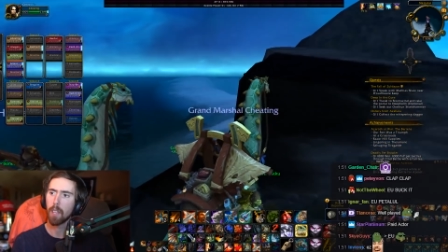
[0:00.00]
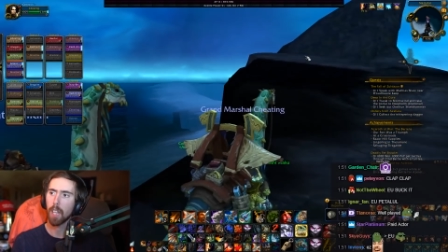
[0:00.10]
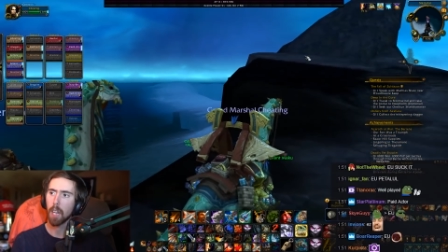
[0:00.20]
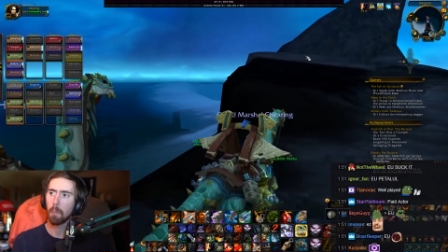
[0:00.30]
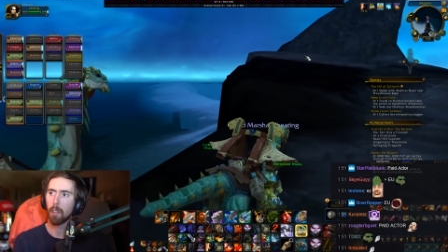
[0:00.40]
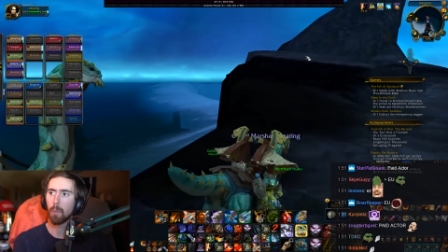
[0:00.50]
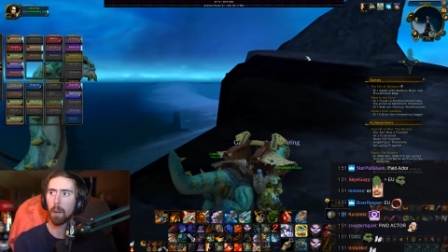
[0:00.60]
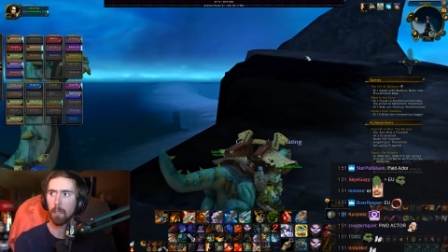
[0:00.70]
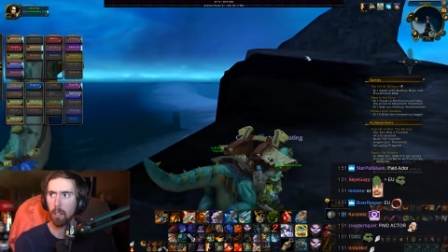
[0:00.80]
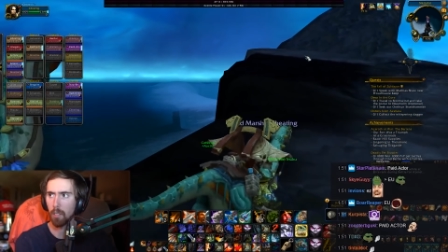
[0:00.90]
Come all the way up
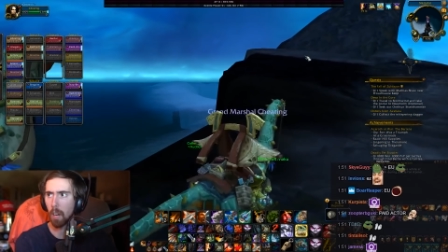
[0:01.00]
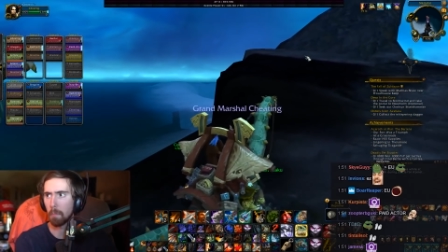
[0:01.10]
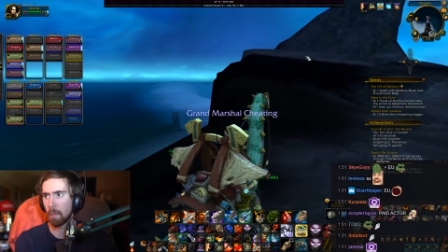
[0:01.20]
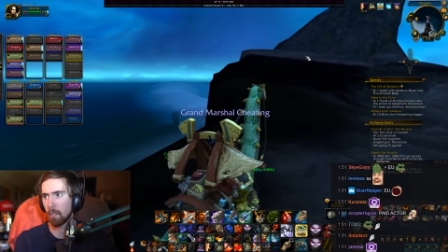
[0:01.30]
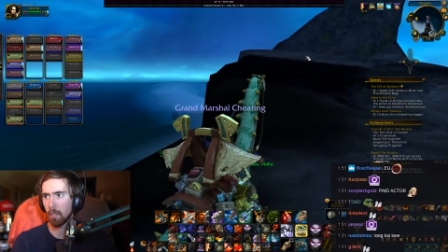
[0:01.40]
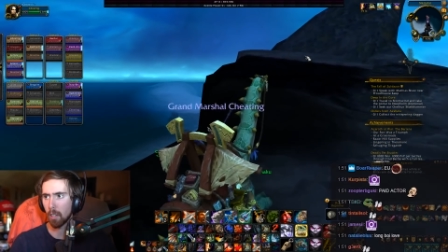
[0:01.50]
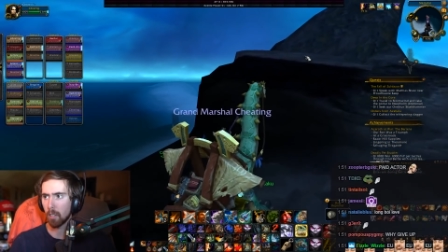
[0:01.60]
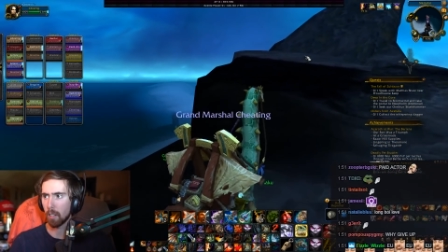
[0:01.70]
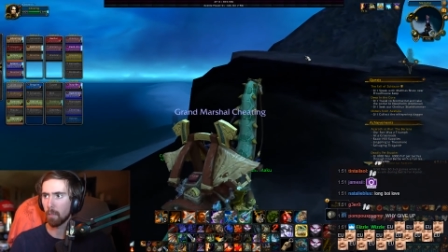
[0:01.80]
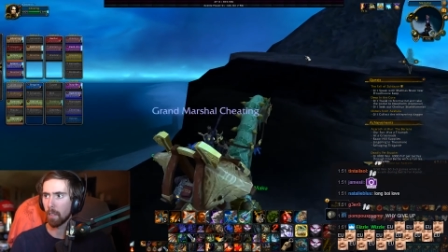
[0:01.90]
to the top. This is gonna
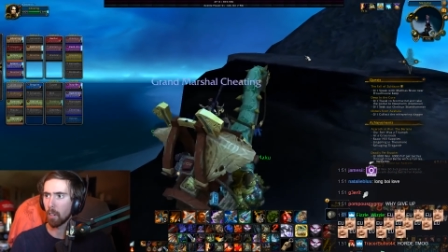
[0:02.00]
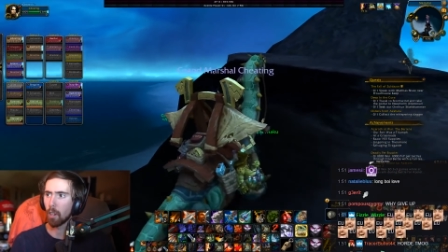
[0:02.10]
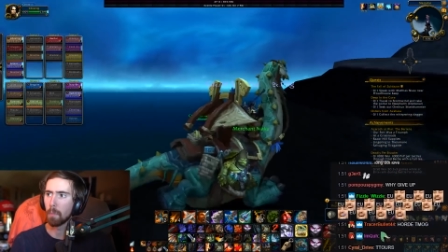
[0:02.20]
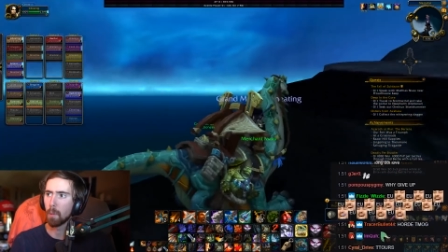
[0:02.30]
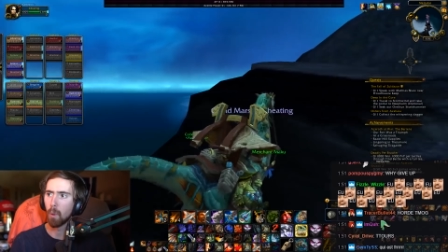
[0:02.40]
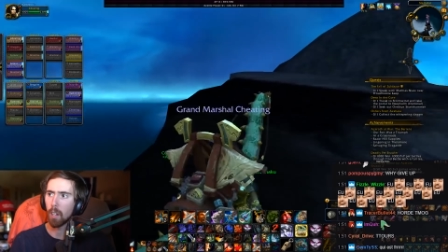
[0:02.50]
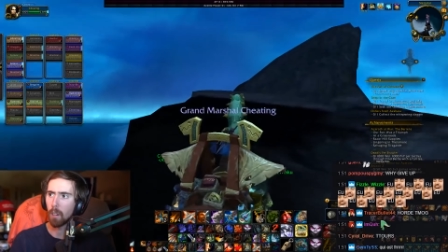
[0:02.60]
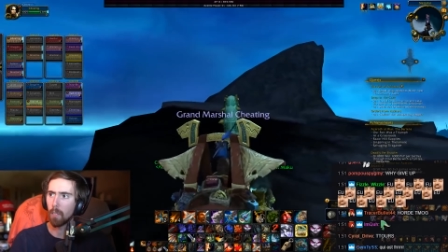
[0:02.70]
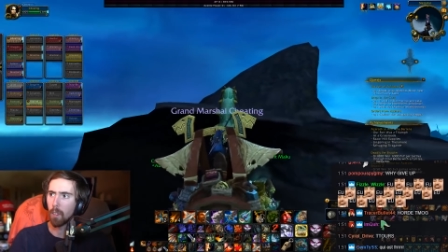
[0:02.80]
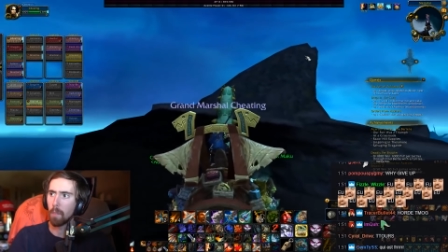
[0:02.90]
take forever to arc you walk
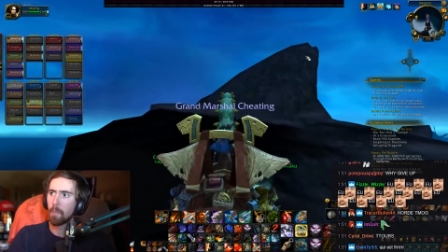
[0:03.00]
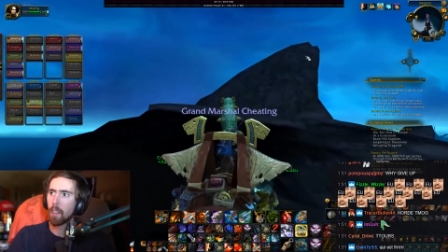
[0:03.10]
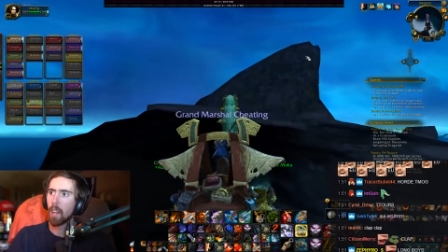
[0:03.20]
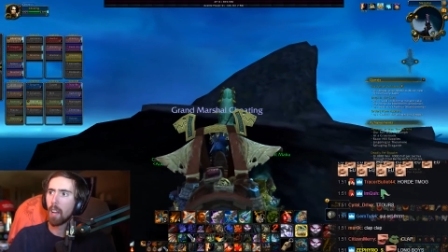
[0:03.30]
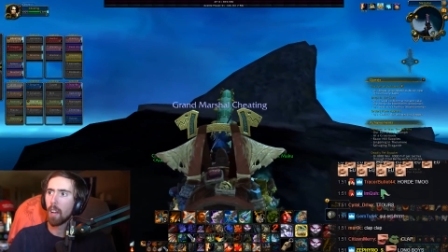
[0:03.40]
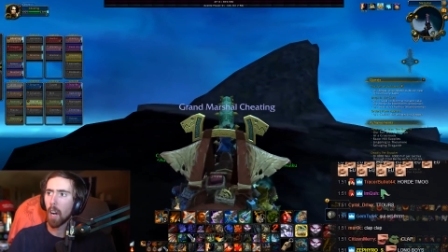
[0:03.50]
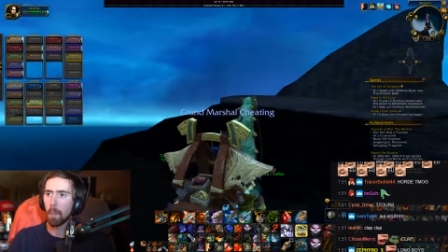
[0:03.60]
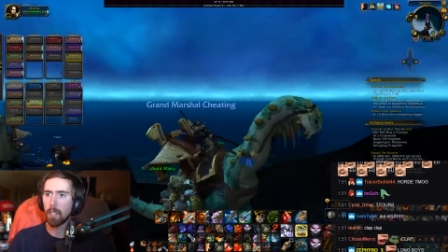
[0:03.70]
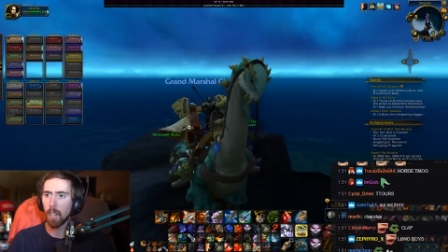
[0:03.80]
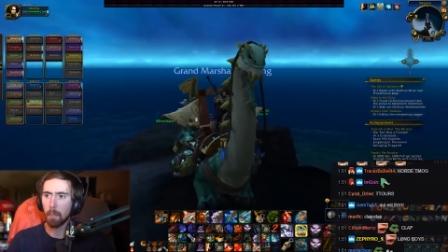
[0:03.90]
over there. Let me
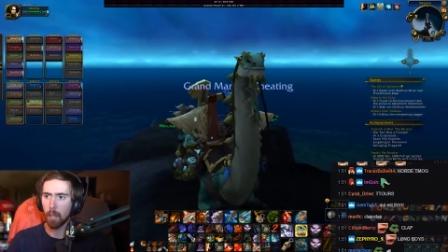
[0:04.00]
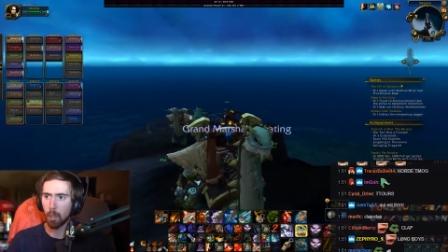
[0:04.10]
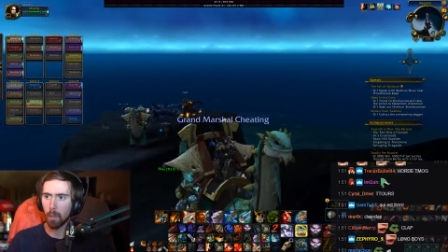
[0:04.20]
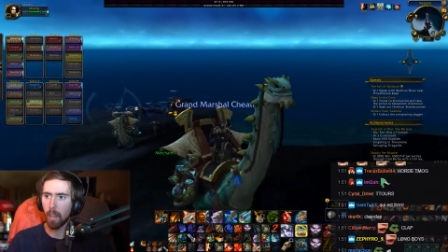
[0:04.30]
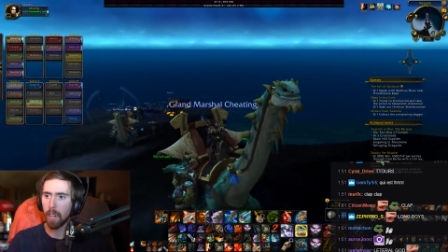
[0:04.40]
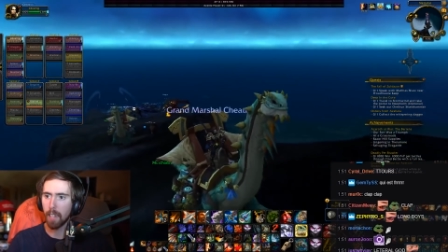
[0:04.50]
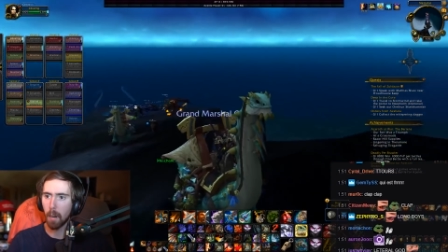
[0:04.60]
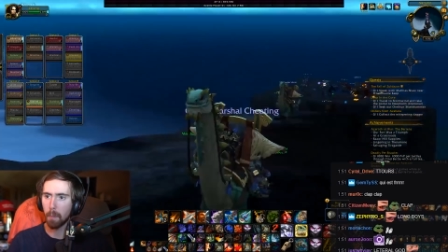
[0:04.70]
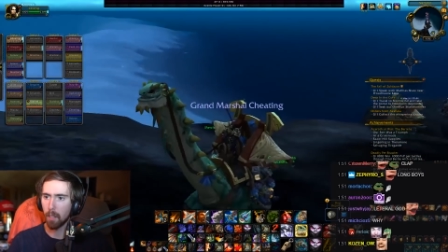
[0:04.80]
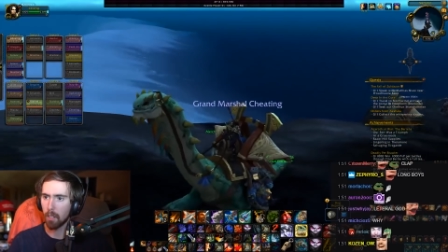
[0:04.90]
take a picture with Hayden
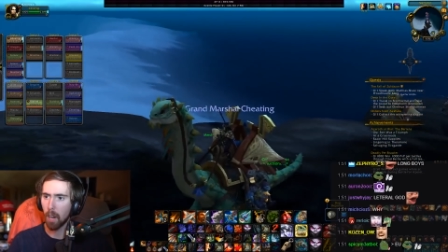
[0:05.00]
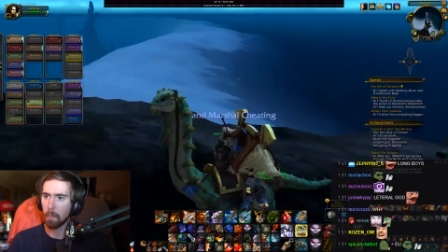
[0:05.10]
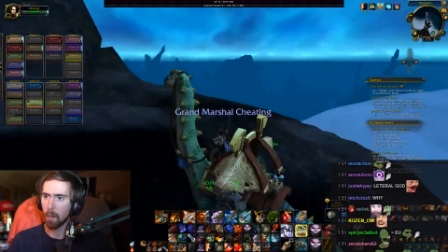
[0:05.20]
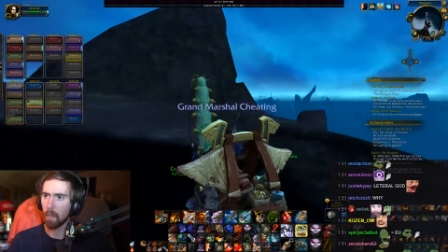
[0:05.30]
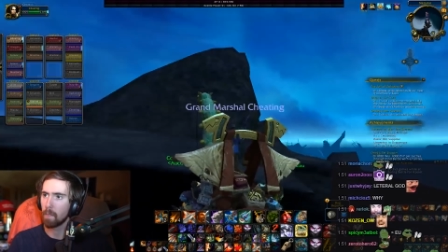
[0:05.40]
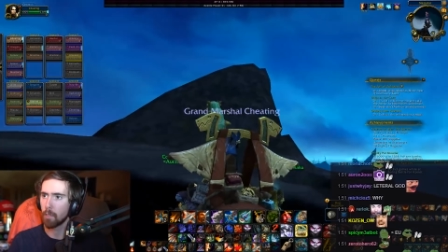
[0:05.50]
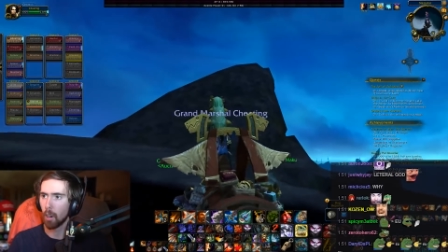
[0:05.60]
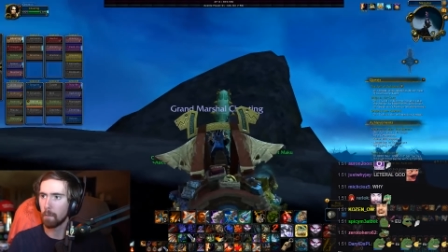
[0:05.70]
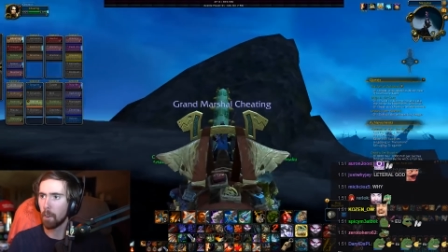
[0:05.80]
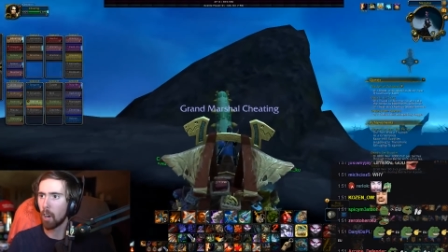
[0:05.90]
up at the top here.
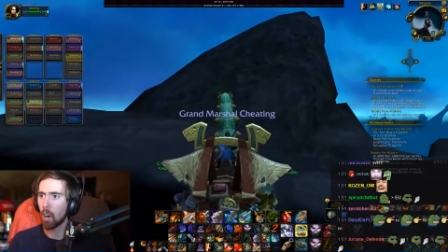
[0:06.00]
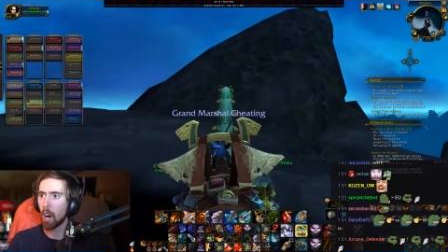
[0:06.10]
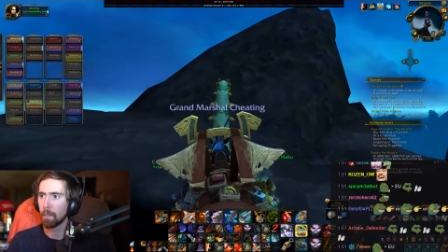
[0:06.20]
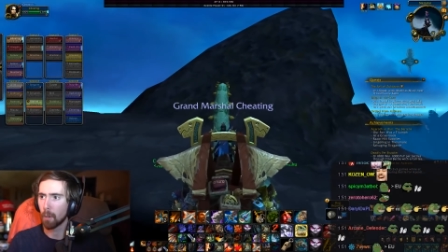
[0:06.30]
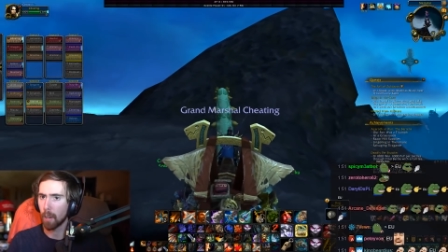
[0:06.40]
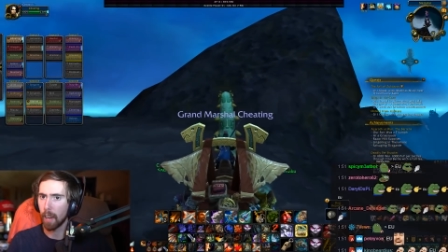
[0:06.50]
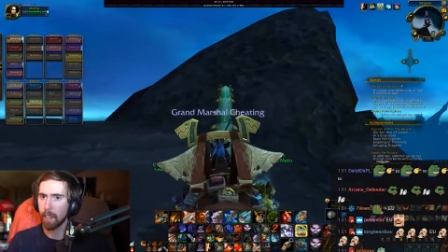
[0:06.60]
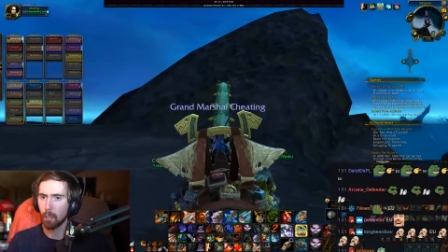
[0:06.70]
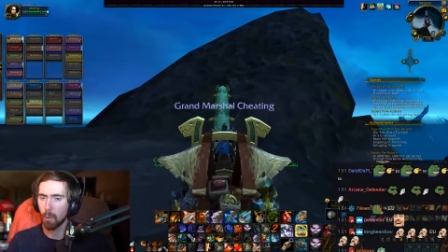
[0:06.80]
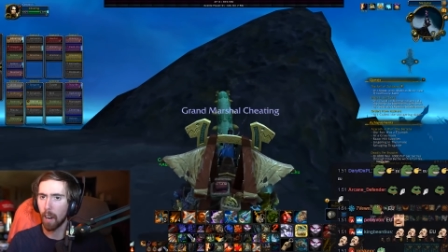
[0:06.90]
Don't fall off, okay?
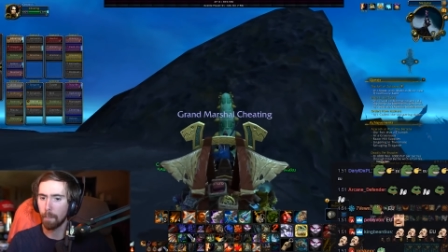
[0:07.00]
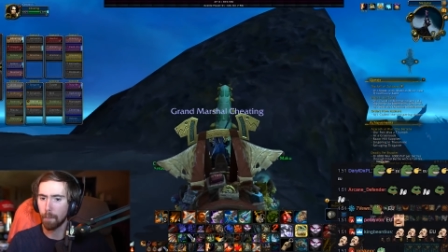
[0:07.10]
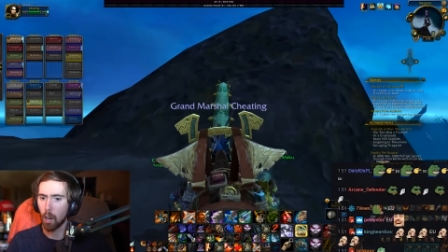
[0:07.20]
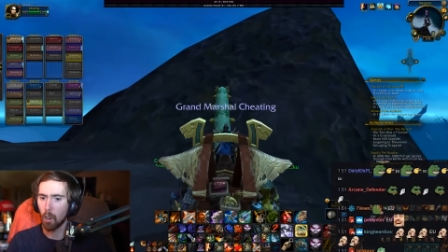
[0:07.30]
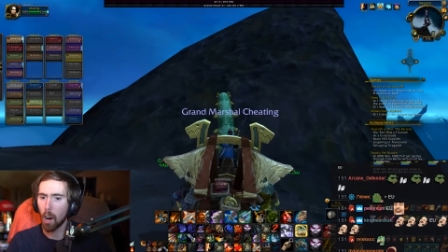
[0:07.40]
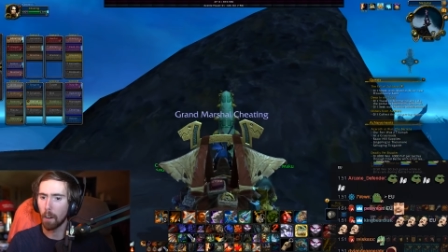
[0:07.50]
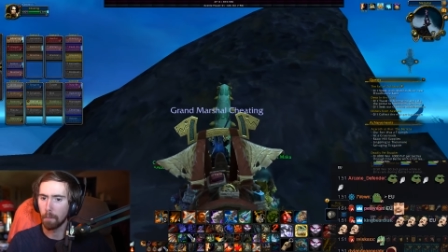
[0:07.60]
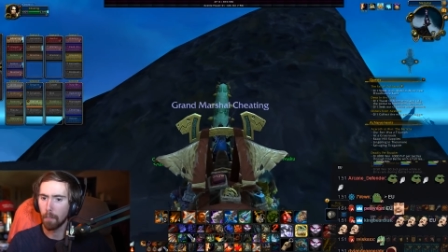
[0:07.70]
Do not fall off.